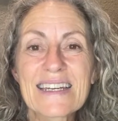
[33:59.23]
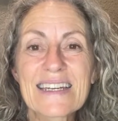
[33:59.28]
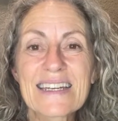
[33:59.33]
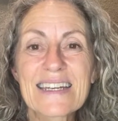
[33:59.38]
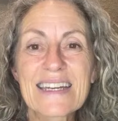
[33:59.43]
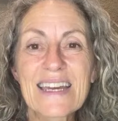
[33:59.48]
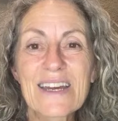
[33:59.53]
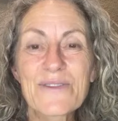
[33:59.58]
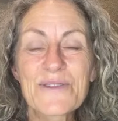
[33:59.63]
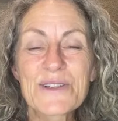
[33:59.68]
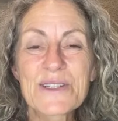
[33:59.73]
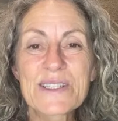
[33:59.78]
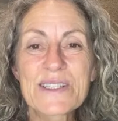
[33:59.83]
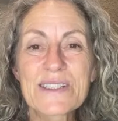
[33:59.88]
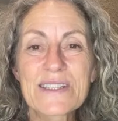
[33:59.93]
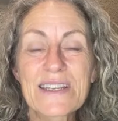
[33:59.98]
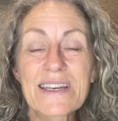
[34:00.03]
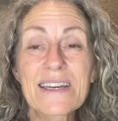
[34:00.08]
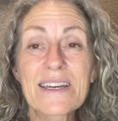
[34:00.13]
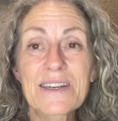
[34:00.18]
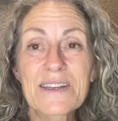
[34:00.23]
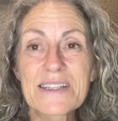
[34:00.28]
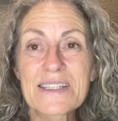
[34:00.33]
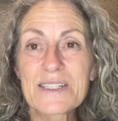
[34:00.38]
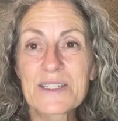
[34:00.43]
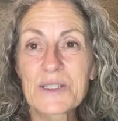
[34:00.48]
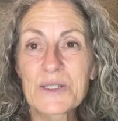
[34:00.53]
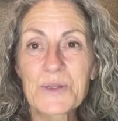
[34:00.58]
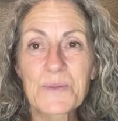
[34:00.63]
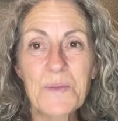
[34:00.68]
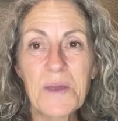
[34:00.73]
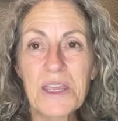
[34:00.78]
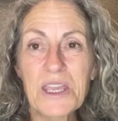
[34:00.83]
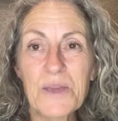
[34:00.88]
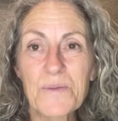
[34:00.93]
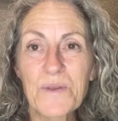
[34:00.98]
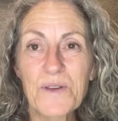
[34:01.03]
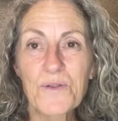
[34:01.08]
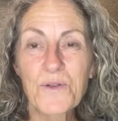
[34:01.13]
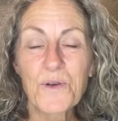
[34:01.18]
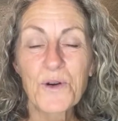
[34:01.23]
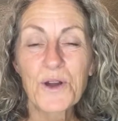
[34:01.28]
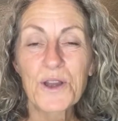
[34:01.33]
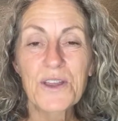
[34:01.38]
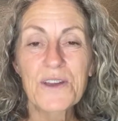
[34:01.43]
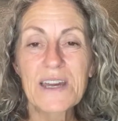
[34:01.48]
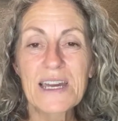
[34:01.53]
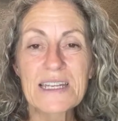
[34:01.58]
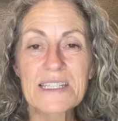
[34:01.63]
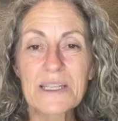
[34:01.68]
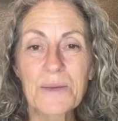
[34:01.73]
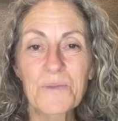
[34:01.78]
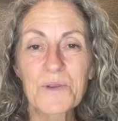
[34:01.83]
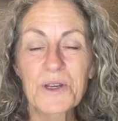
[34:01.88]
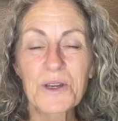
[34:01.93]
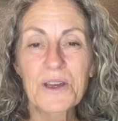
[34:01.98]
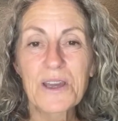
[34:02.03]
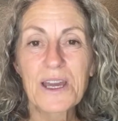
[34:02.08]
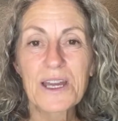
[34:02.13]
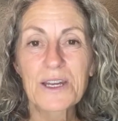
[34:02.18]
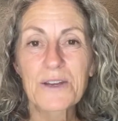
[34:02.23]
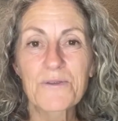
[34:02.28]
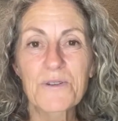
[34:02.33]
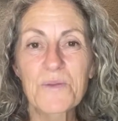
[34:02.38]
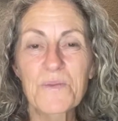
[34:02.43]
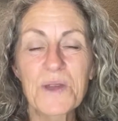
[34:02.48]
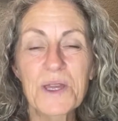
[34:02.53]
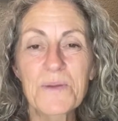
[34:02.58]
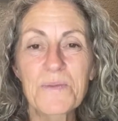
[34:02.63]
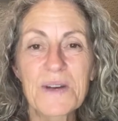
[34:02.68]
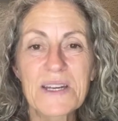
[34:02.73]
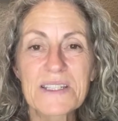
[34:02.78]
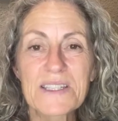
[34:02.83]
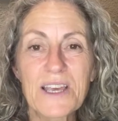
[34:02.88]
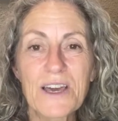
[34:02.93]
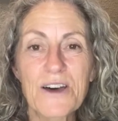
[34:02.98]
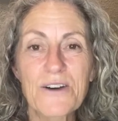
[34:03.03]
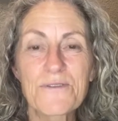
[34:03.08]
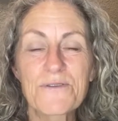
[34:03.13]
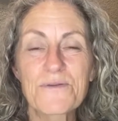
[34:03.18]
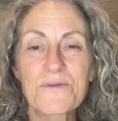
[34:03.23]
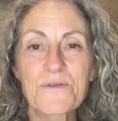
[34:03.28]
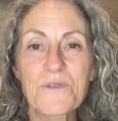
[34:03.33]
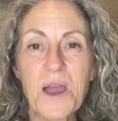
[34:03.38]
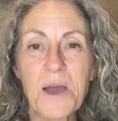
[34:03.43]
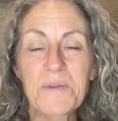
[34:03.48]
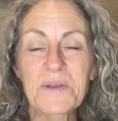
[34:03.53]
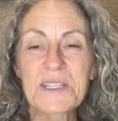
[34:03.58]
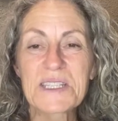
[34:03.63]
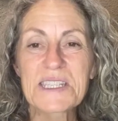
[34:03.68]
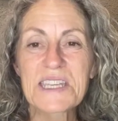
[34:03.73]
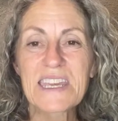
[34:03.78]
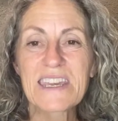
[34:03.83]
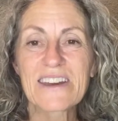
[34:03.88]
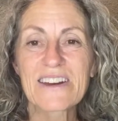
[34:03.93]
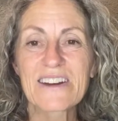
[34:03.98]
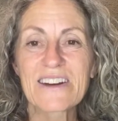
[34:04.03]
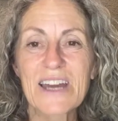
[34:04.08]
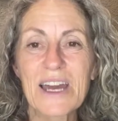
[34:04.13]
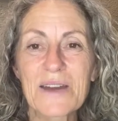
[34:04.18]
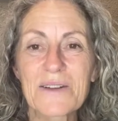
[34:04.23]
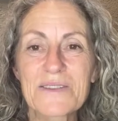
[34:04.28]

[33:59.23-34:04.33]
I was speaking before, you guys. I'm going to kind of repeat myself. Robin's here. I'm